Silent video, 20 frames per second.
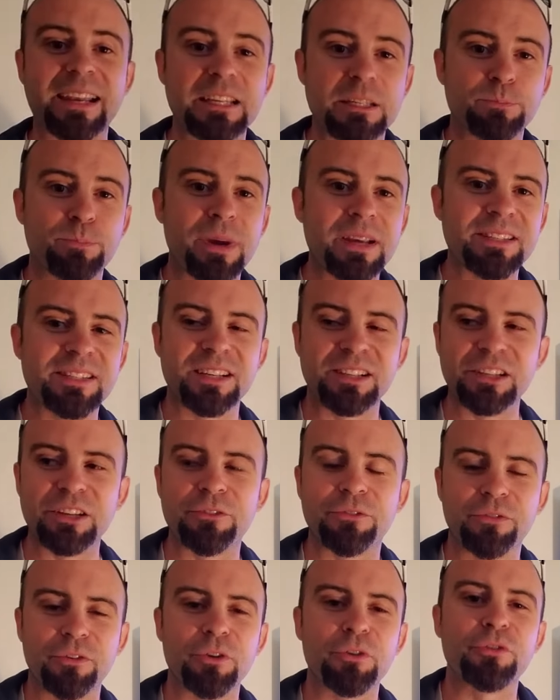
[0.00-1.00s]
He's basically
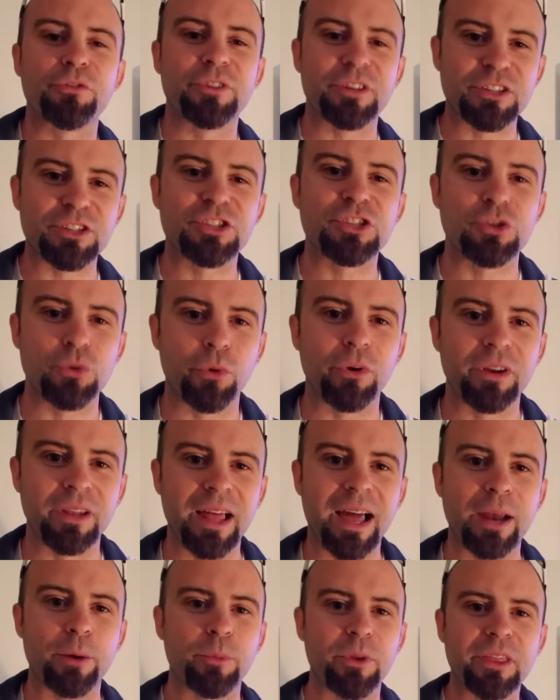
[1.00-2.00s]
furthering the
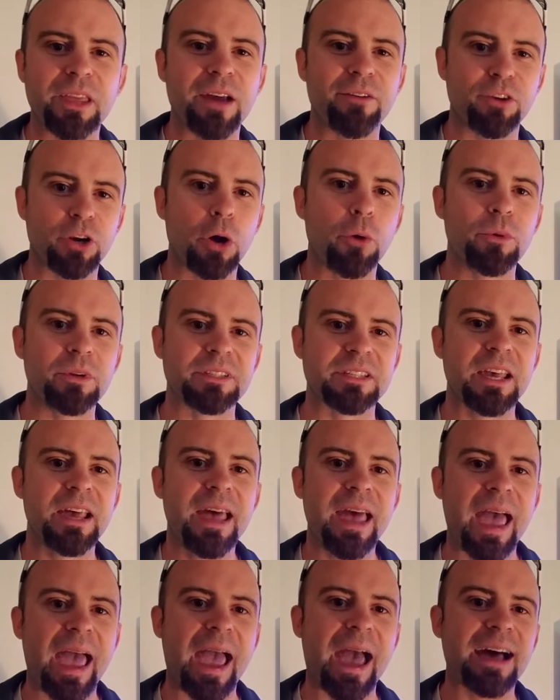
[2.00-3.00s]
storyline with Kevin Owens
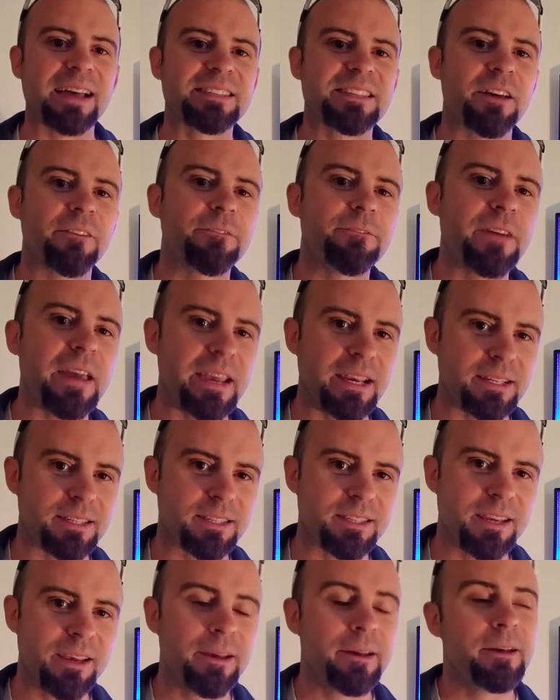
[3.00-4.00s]
as a
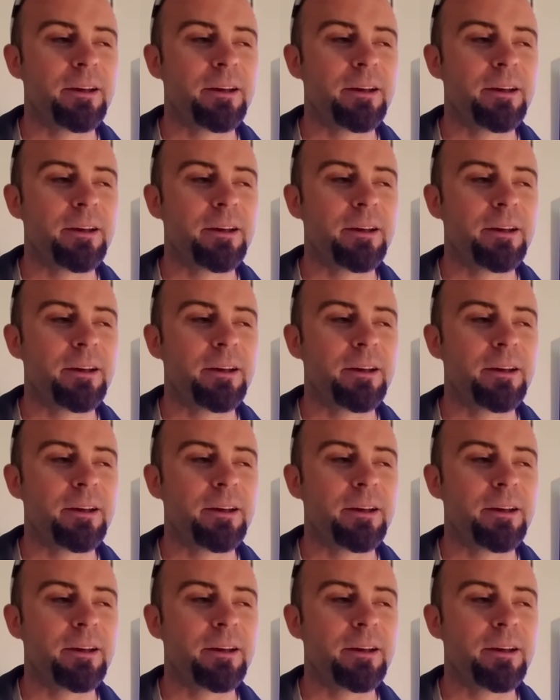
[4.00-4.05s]
face.